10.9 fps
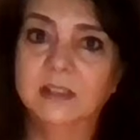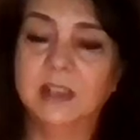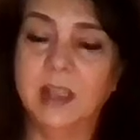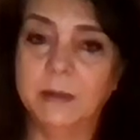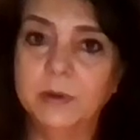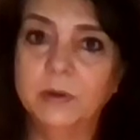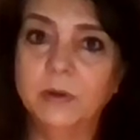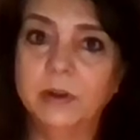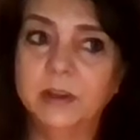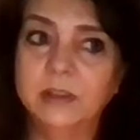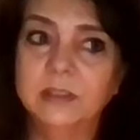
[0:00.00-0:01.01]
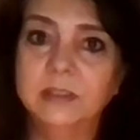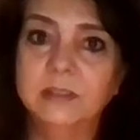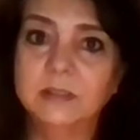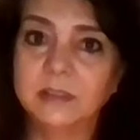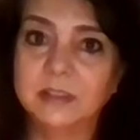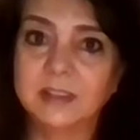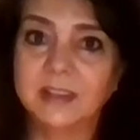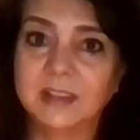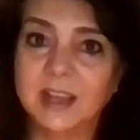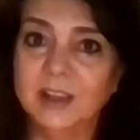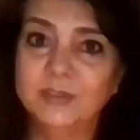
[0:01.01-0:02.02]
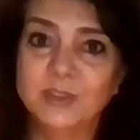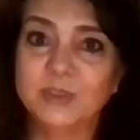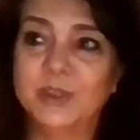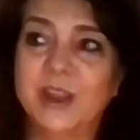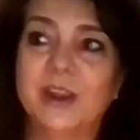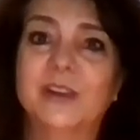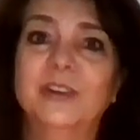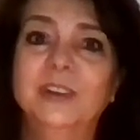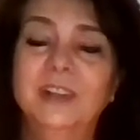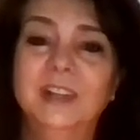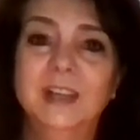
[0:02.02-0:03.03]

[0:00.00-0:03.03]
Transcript: Capricorn council there,